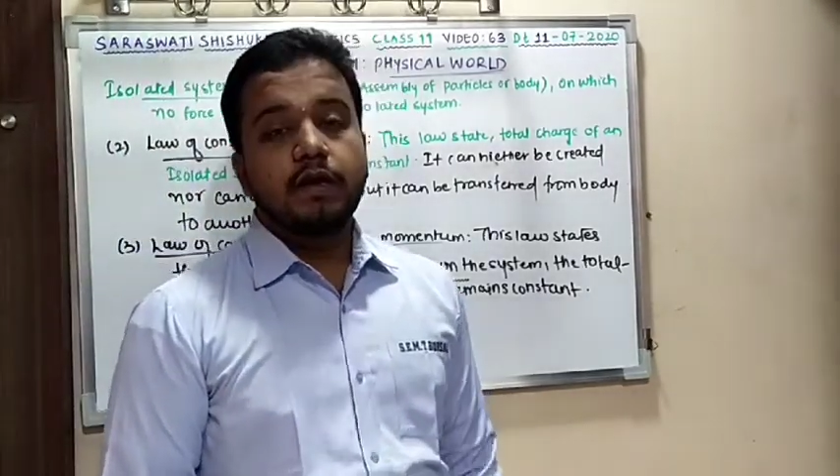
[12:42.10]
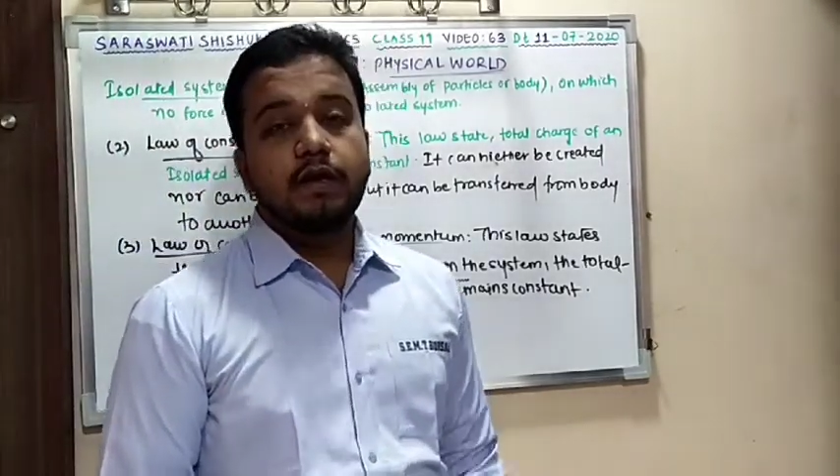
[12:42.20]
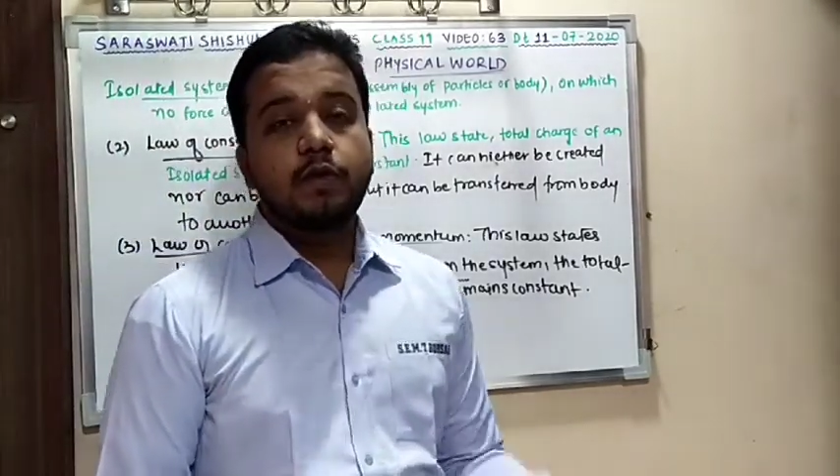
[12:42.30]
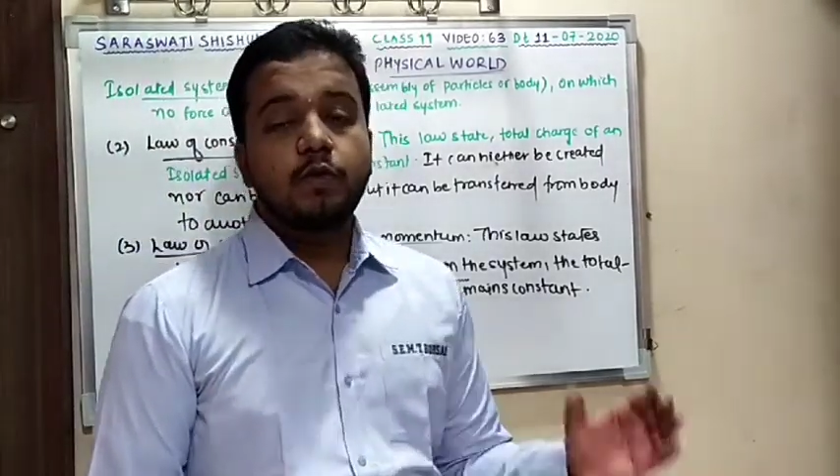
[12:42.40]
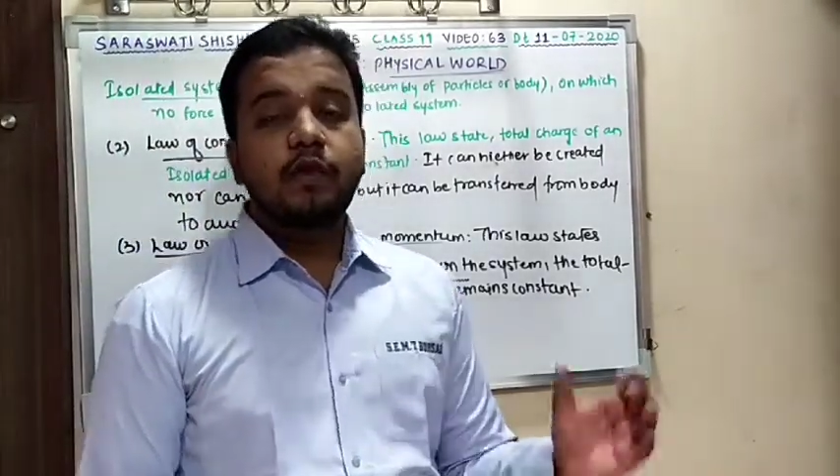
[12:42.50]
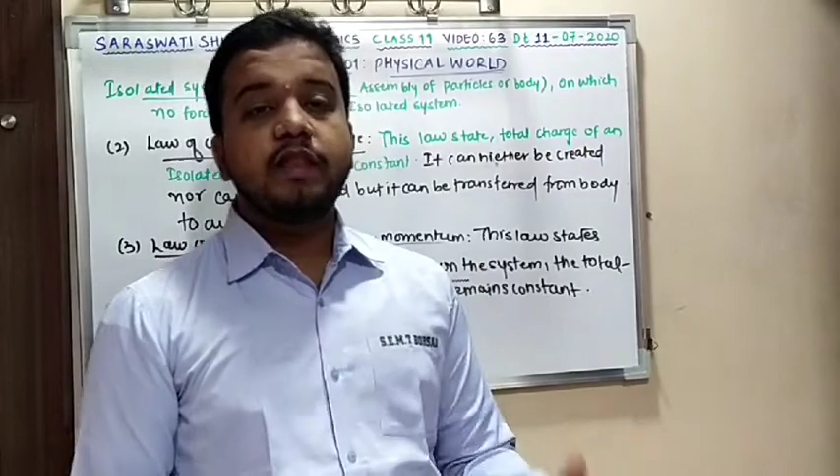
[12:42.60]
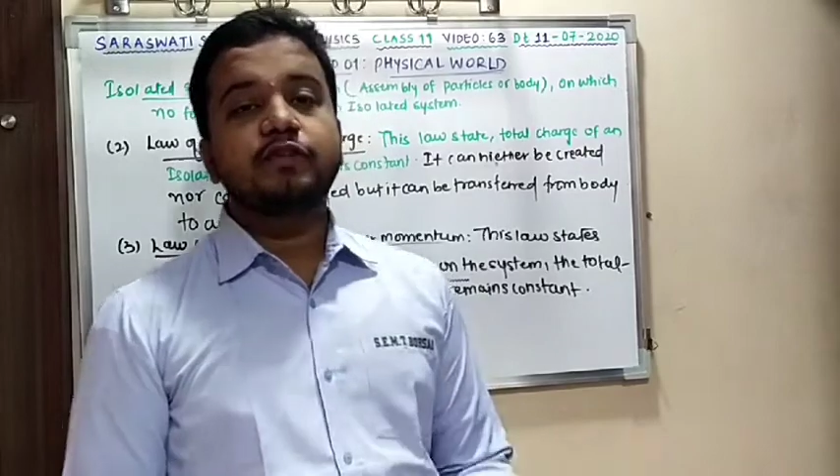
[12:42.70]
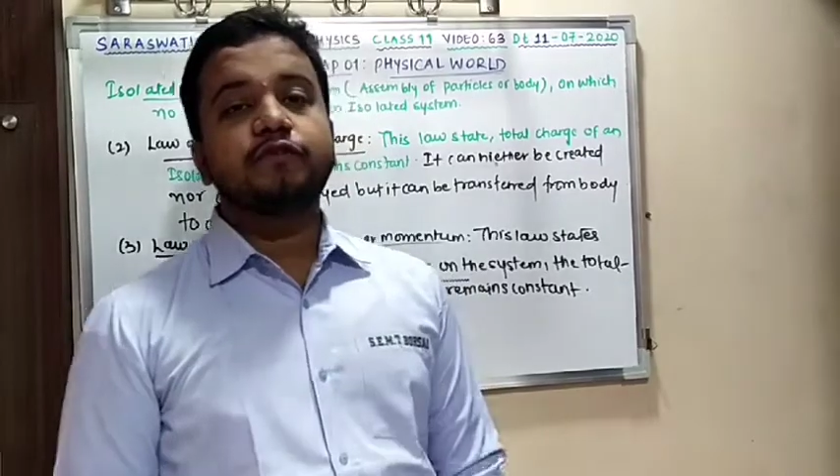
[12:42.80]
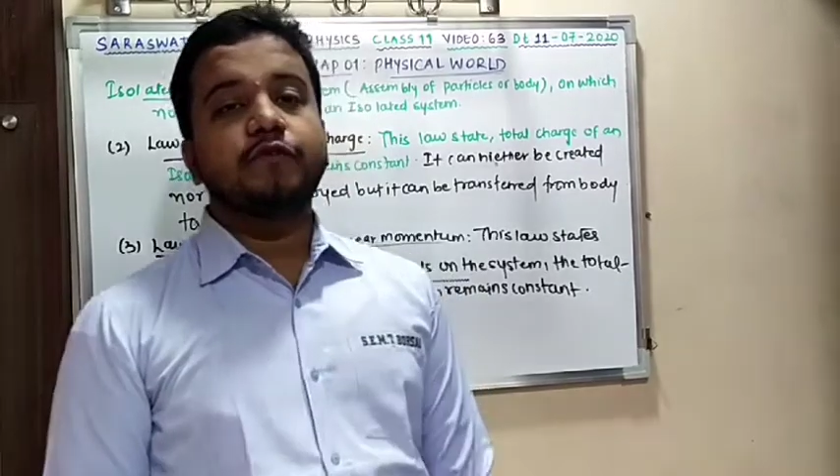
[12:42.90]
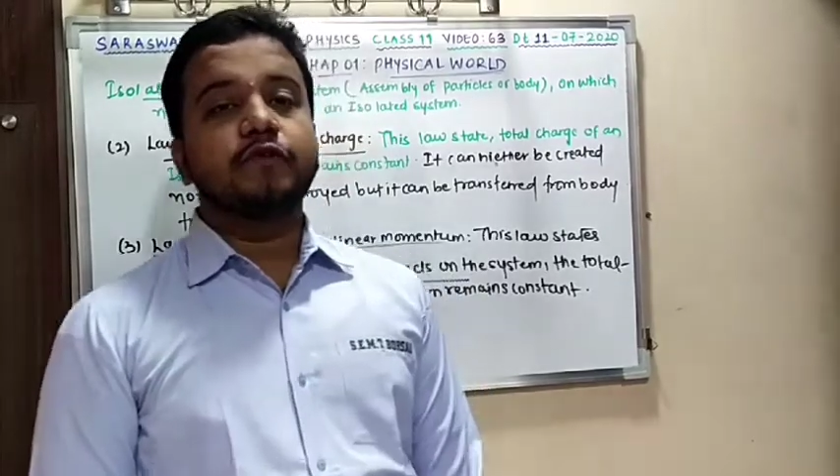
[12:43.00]
equivalent
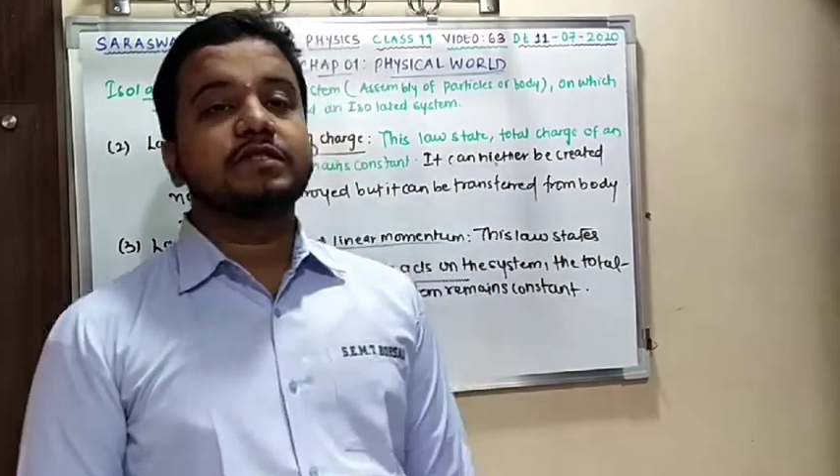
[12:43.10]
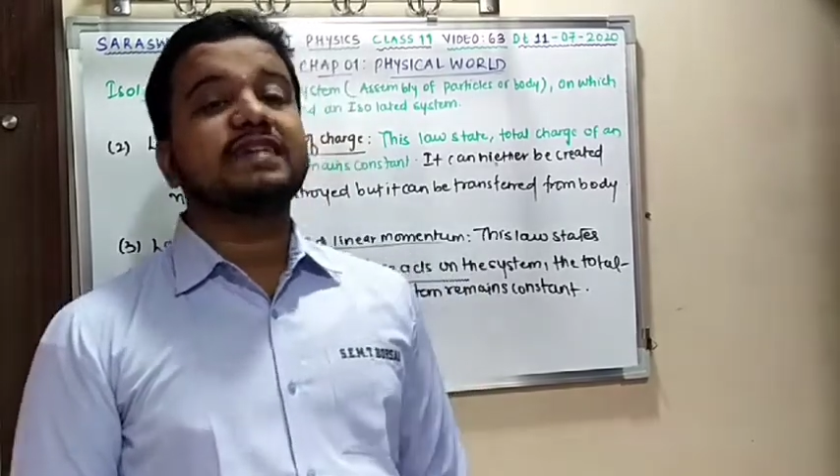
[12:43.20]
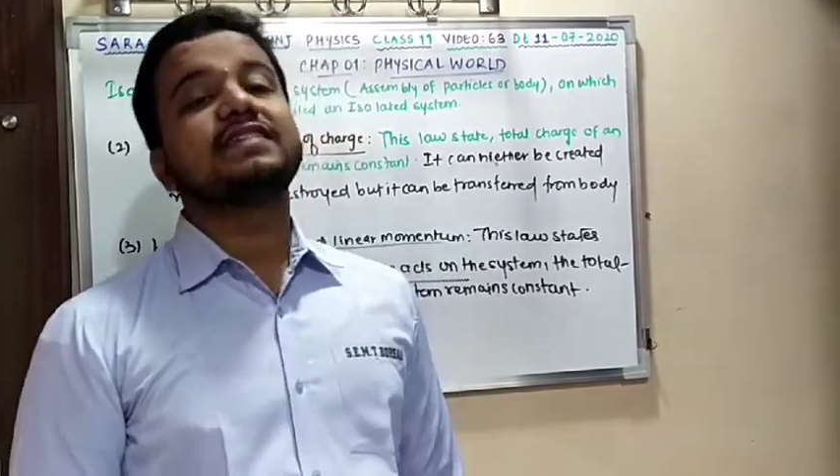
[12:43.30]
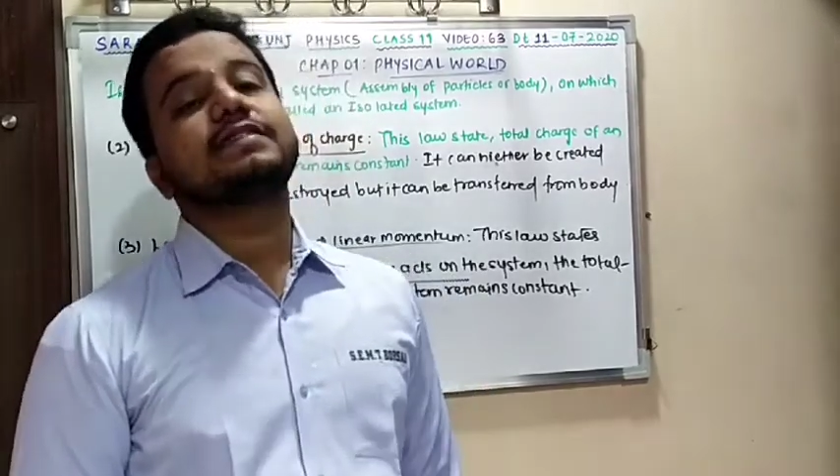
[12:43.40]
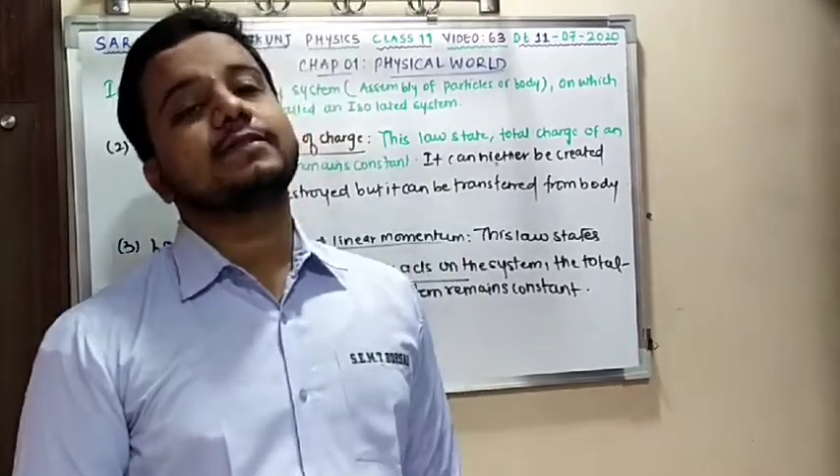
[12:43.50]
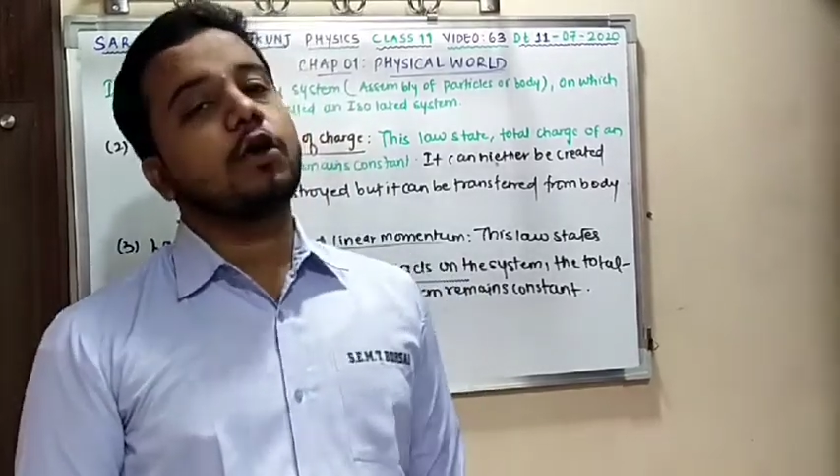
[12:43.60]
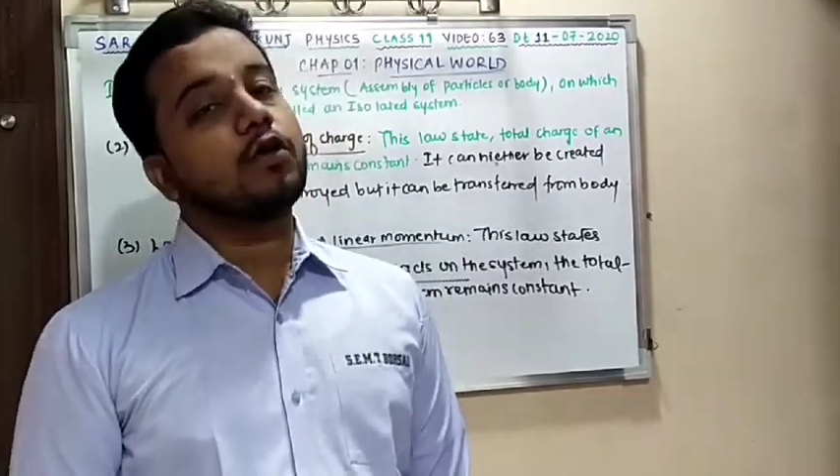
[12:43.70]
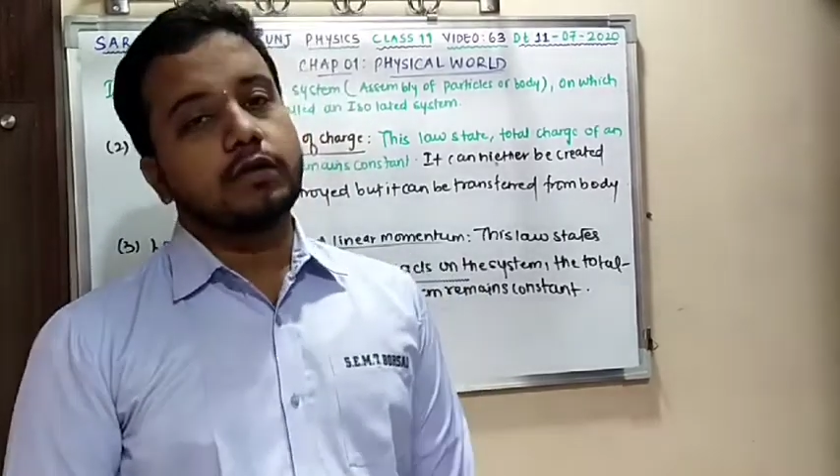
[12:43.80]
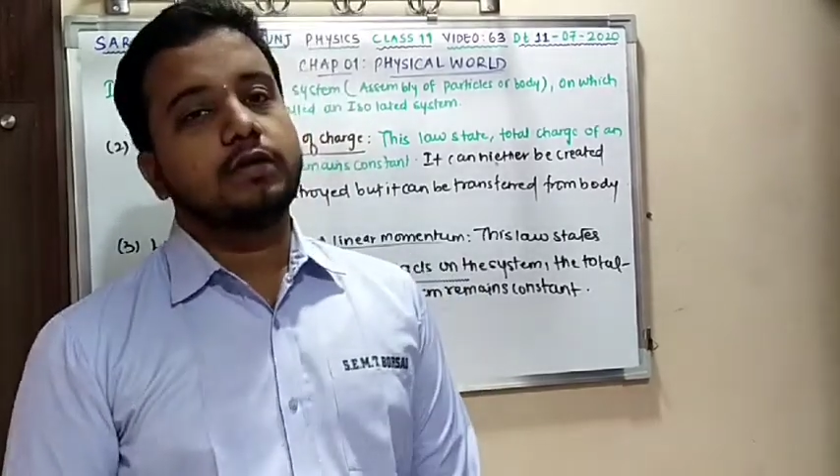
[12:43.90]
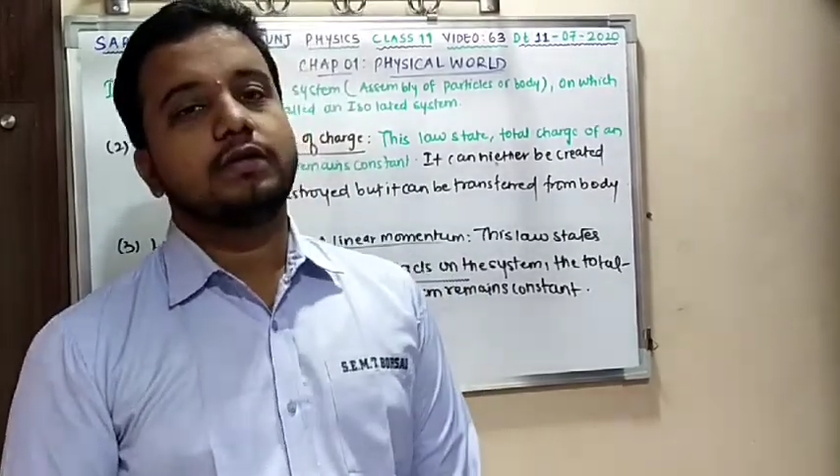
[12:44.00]
to force, that is
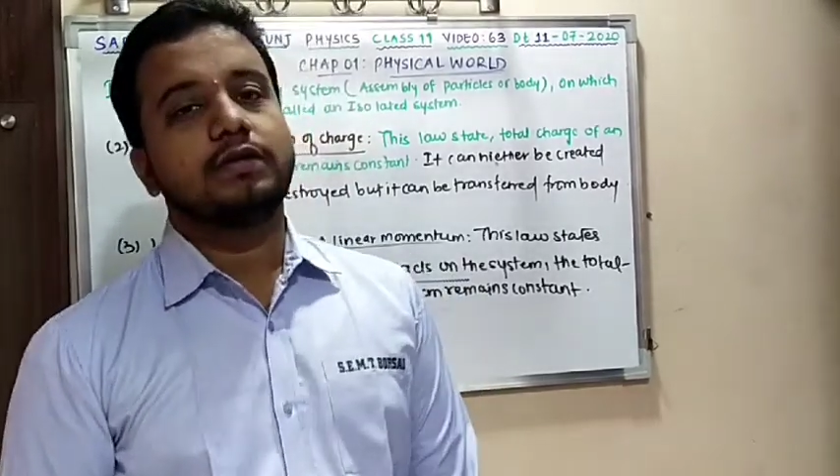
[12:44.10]
torque.